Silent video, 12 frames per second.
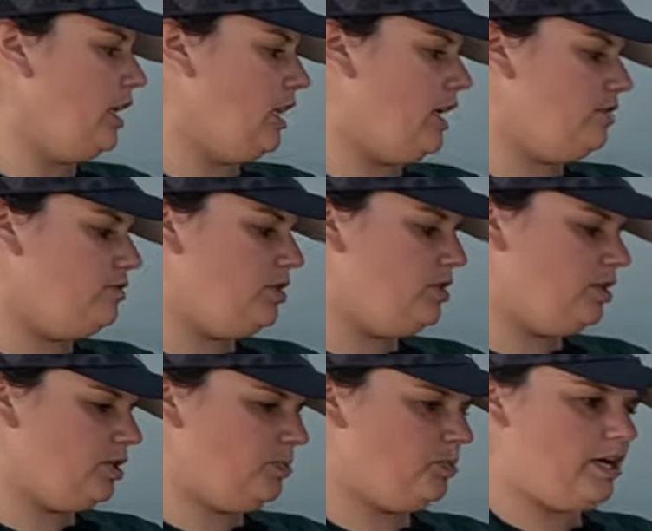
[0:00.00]
allows you to
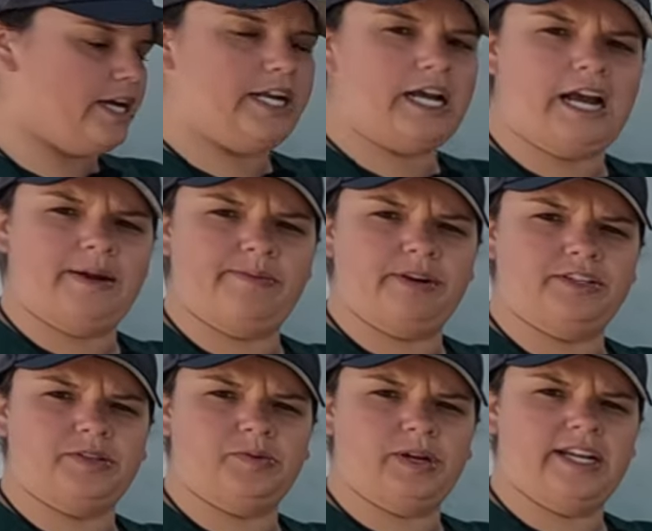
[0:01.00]
spray at a high
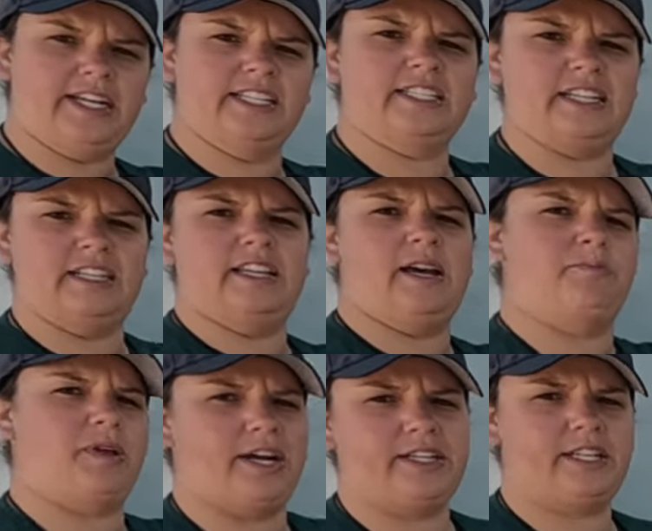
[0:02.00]
pressure rate inside that
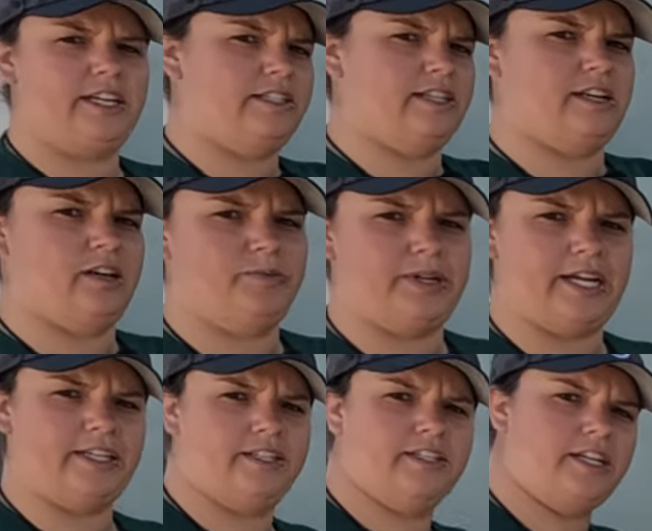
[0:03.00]
black tank to help
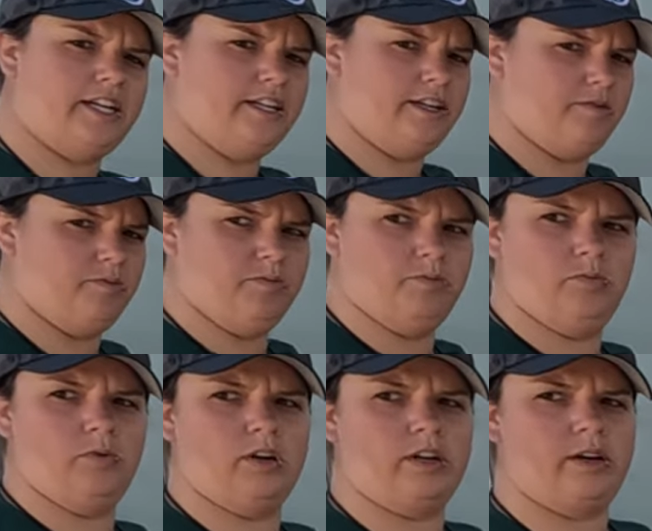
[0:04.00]
agitate and
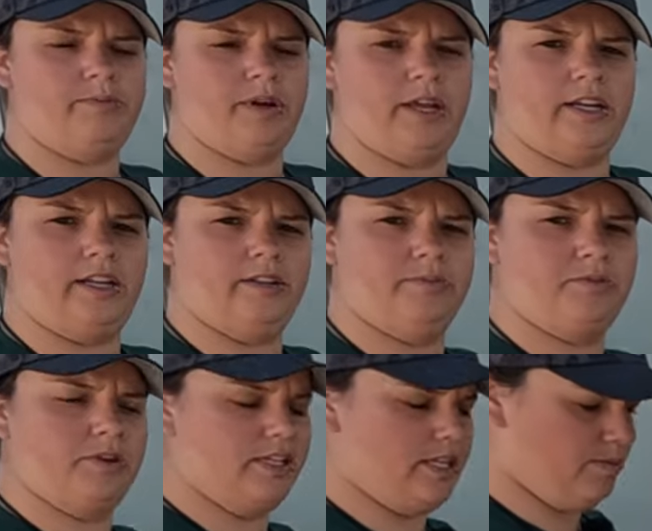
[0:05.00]
work up any
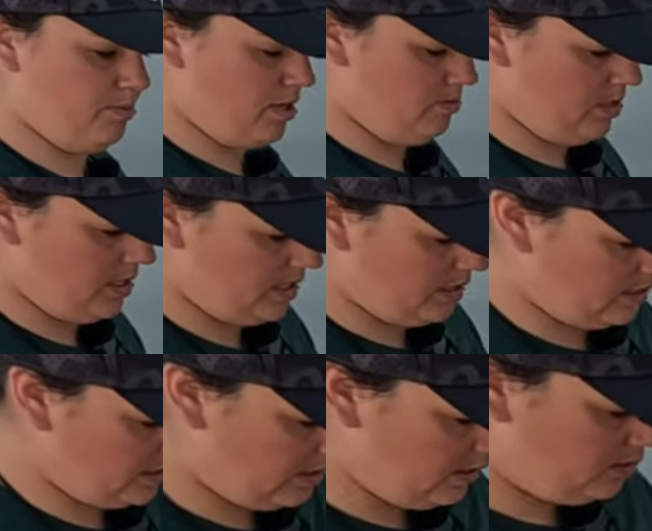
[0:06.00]
debris that might be in
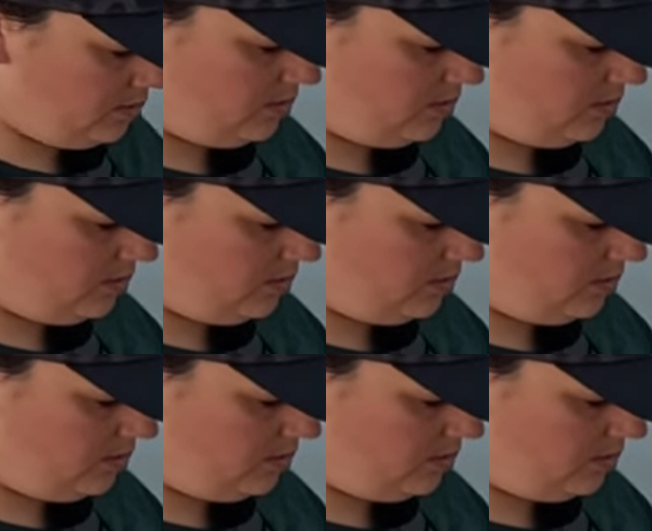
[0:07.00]
there